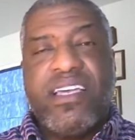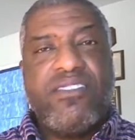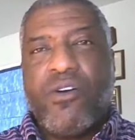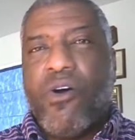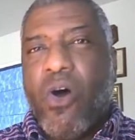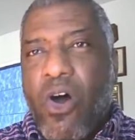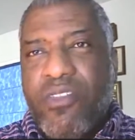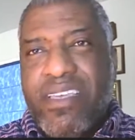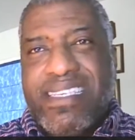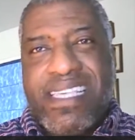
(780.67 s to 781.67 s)
And so
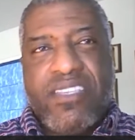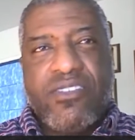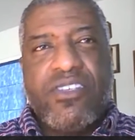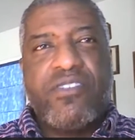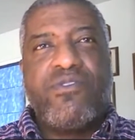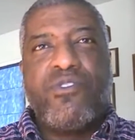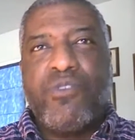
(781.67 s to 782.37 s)
all these things are just